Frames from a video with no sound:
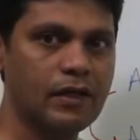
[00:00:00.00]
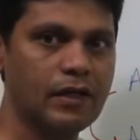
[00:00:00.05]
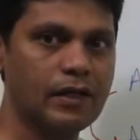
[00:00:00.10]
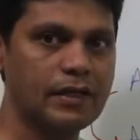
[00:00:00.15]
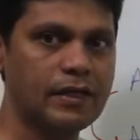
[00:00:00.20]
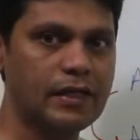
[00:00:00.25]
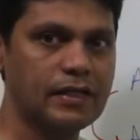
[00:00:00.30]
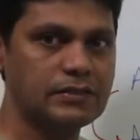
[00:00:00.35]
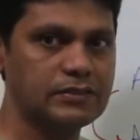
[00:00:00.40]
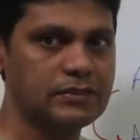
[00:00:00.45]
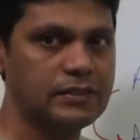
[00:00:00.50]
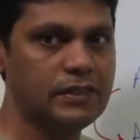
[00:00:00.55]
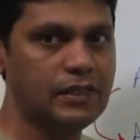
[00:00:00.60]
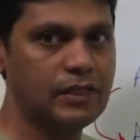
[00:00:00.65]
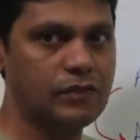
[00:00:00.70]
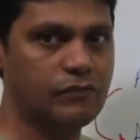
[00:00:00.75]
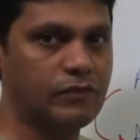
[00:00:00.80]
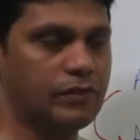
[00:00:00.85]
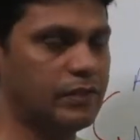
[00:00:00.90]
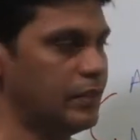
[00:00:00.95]
against the
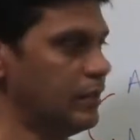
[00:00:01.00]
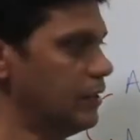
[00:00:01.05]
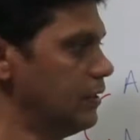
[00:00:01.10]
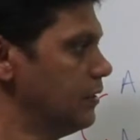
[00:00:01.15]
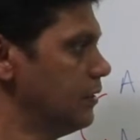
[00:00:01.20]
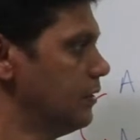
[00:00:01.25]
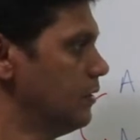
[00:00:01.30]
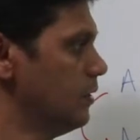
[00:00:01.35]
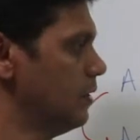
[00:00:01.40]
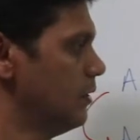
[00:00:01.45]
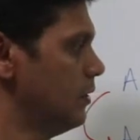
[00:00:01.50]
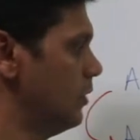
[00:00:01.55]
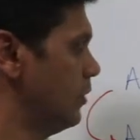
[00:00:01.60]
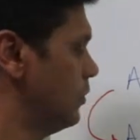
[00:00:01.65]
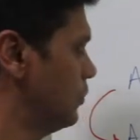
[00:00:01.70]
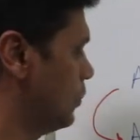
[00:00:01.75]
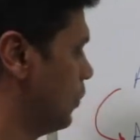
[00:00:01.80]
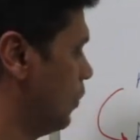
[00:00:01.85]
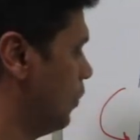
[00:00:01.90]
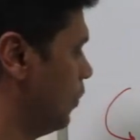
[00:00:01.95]
equity.
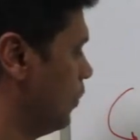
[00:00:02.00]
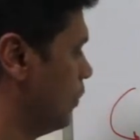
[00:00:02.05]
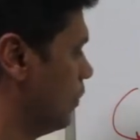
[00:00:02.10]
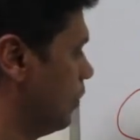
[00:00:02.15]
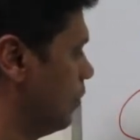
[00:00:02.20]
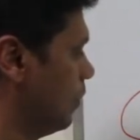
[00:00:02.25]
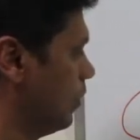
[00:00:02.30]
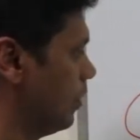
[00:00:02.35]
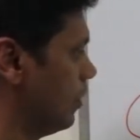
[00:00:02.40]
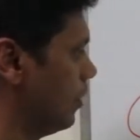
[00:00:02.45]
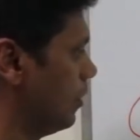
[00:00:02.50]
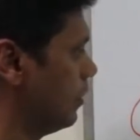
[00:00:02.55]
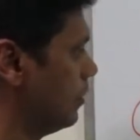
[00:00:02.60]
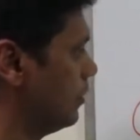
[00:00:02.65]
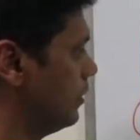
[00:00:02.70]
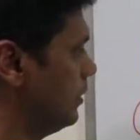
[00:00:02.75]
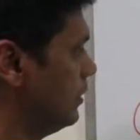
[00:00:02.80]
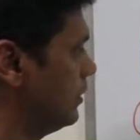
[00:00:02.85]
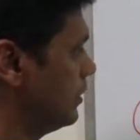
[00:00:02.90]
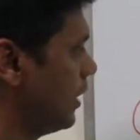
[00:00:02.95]
So
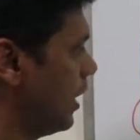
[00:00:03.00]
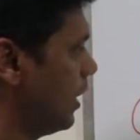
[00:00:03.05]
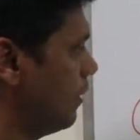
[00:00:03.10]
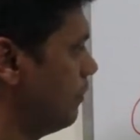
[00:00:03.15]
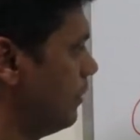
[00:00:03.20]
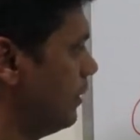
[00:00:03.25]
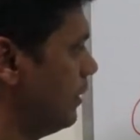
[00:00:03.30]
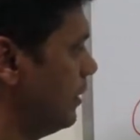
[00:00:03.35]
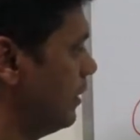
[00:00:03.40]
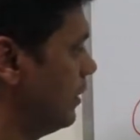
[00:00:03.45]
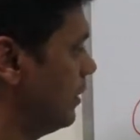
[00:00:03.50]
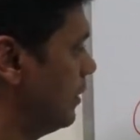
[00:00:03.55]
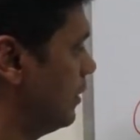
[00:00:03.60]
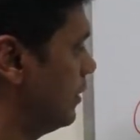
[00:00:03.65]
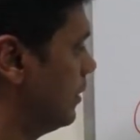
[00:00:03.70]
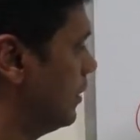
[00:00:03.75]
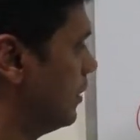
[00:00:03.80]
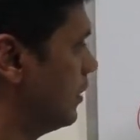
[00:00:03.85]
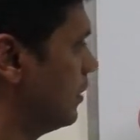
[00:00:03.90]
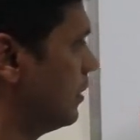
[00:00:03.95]
this can be
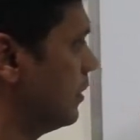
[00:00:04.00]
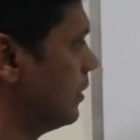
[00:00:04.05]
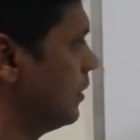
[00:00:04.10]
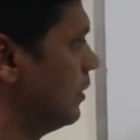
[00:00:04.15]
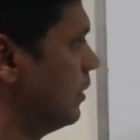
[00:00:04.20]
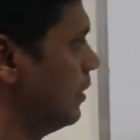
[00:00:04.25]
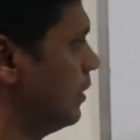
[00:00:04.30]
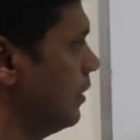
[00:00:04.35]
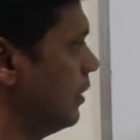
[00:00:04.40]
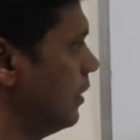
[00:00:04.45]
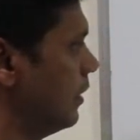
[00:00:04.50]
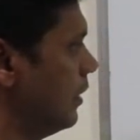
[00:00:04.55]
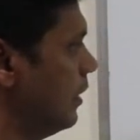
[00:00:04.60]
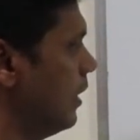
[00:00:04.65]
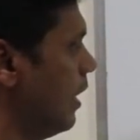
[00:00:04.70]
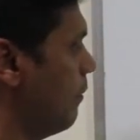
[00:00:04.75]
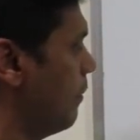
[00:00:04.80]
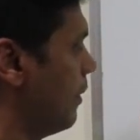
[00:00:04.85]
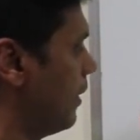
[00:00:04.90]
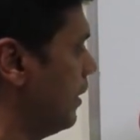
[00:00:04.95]

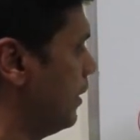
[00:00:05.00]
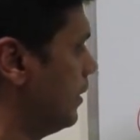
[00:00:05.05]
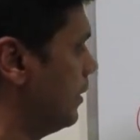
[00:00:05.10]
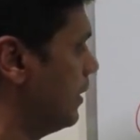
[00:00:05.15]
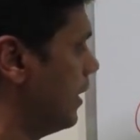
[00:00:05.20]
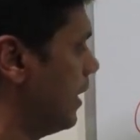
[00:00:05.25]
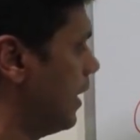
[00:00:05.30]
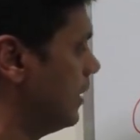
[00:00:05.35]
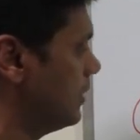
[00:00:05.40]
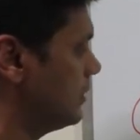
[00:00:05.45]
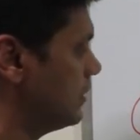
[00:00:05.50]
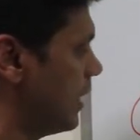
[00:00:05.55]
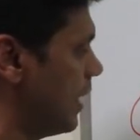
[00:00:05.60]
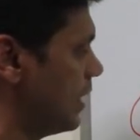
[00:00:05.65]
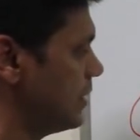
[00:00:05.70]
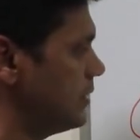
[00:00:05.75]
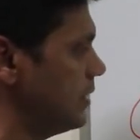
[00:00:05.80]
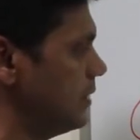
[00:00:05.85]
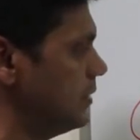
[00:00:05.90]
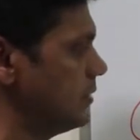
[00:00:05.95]
elaborated as
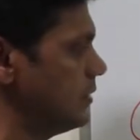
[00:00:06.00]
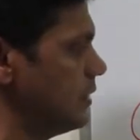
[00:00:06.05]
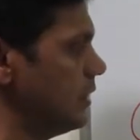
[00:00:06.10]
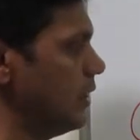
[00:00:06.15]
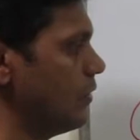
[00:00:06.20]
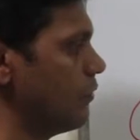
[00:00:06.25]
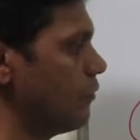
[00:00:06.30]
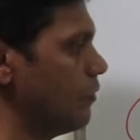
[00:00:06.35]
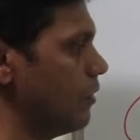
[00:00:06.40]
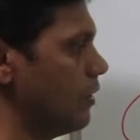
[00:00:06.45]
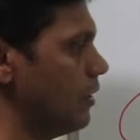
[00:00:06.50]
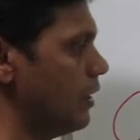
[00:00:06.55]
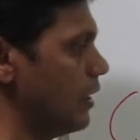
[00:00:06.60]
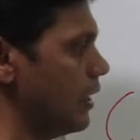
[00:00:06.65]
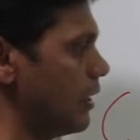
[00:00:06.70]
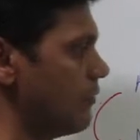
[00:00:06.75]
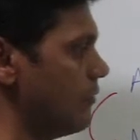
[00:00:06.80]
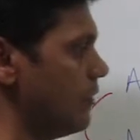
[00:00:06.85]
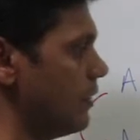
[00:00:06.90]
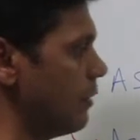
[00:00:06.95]
assets
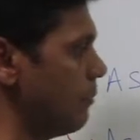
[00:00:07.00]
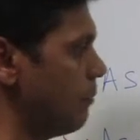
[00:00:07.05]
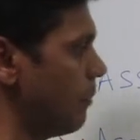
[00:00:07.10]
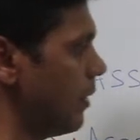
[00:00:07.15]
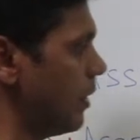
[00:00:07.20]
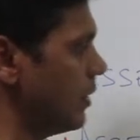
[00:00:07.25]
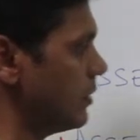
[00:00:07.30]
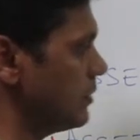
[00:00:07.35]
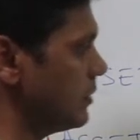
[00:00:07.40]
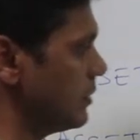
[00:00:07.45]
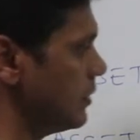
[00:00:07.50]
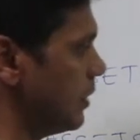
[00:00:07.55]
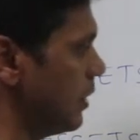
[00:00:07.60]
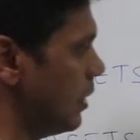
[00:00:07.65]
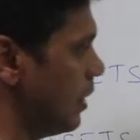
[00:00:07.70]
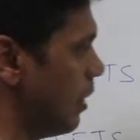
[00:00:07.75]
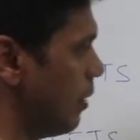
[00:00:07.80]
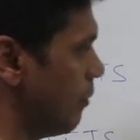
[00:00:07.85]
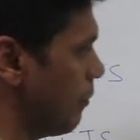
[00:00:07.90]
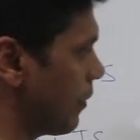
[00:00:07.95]
equal equity plus
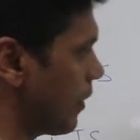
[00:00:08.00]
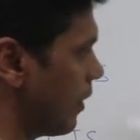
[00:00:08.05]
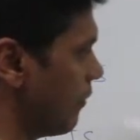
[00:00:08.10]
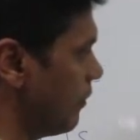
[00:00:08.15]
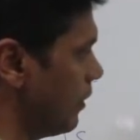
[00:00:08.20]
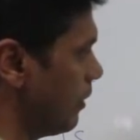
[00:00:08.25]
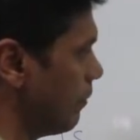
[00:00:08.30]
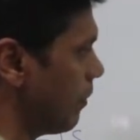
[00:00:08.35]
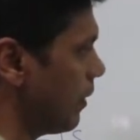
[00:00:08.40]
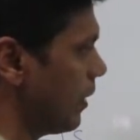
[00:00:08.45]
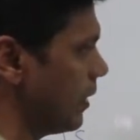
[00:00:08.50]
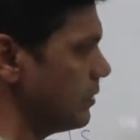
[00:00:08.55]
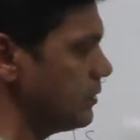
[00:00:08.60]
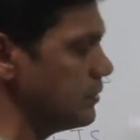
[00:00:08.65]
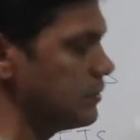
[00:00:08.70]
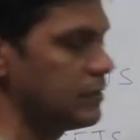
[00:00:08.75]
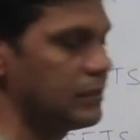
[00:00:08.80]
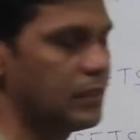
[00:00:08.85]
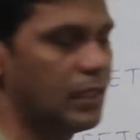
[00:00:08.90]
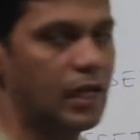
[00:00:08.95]
profit
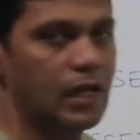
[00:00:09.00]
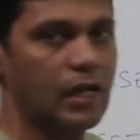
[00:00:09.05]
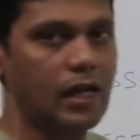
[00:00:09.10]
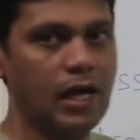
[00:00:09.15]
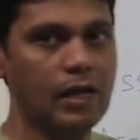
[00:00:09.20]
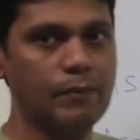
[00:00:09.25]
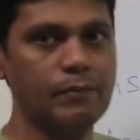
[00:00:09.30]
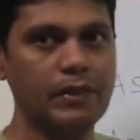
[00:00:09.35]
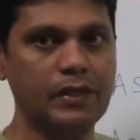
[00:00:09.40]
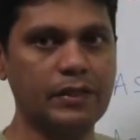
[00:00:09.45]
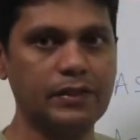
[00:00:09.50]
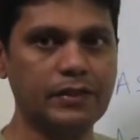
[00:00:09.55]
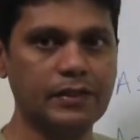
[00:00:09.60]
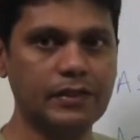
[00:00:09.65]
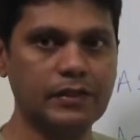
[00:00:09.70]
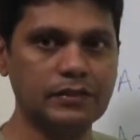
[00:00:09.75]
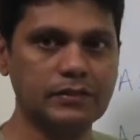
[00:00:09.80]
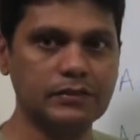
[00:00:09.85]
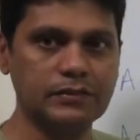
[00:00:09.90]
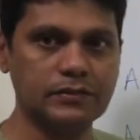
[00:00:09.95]
plus
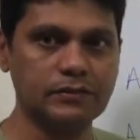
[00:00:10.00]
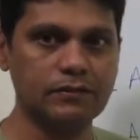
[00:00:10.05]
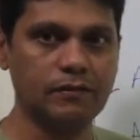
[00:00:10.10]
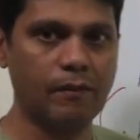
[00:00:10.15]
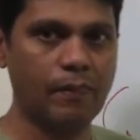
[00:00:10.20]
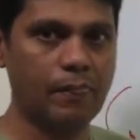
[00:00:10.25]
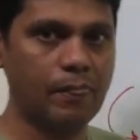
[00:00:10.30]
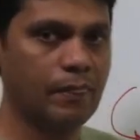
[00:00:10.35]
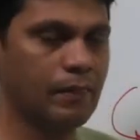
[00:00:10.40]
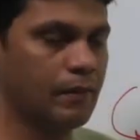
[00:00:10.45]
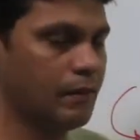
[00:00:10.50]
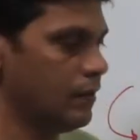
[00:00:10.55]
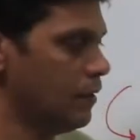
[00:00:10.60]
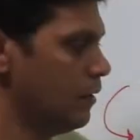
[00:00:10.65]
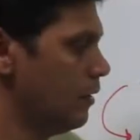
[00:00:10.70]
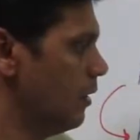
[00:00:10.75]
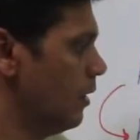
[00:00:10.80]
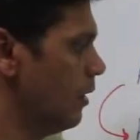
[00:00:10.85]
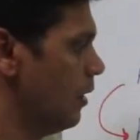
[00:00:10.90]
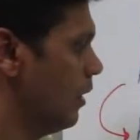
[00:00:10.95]
liabilities.
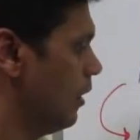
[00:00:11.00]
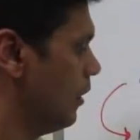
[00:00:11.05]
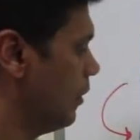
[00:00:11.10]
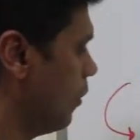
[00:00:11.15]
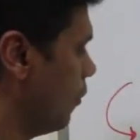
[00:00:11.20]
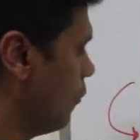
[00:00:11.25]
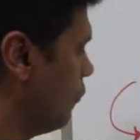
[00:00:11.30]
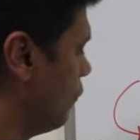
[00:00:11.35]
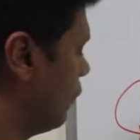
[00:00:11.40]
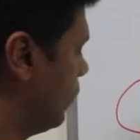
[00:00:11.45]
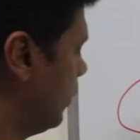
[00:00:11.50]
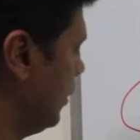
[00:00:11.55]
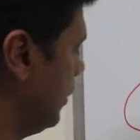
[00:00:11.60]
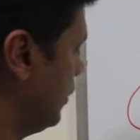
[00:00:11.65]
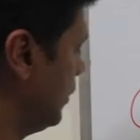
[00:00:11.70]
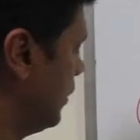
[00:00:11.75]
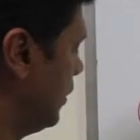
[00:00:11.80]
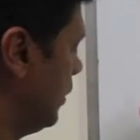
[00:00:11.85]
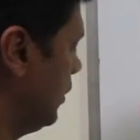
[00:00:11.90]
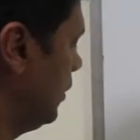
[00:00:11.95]
Now
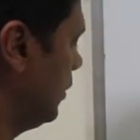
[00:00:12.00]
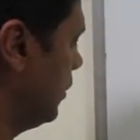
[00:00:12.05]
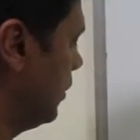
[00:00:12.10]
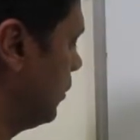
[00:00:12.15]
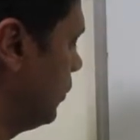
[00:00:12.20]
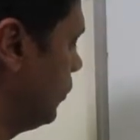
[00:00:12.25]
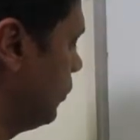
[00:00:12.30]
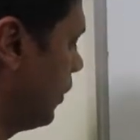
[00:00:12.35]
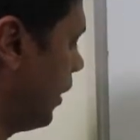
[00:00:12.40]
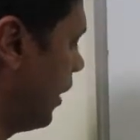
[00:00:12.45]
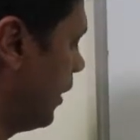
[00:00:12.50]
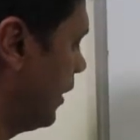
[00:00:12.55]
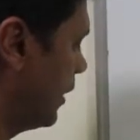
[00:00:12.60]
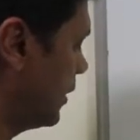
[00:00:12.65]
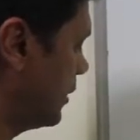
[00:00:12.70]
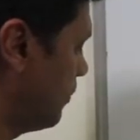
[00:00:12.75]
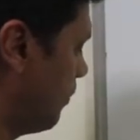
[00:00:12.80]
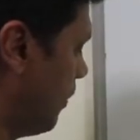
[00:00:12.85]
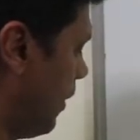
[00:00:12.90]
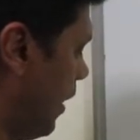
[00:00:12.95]
further you can
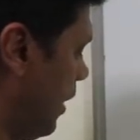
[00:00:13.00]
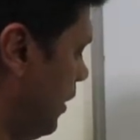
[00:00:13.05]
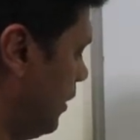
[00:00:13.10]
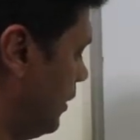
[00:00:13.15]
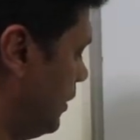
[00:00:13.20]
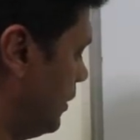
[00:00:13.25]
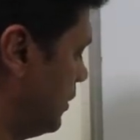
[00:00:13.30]
expand